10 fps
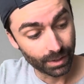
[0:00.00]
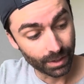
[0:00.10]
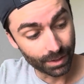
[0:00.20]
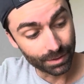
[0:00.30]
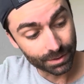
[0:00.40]

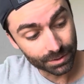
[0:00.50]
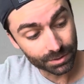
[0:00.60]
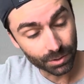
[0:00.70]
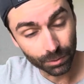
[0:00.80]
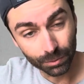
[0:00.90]
And this is
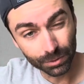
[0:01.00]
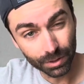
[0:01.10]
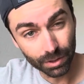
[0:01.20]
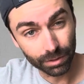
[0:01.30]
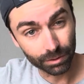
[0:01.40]
the only
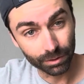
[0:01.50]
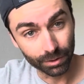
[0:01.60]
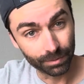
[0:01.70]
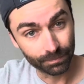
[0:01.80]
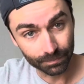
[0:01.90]

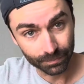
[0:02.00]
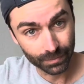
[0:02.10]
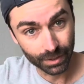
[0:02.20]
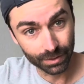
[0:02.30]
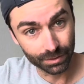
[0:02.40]
third
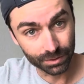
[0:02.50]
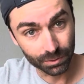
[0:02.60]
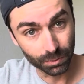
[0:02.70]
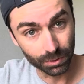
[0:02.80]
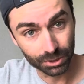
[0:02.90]
in this
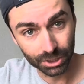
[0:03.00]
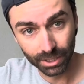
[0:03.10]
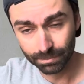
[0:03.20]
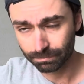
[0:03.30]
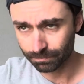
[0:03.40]
chord
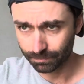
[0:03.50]
shape.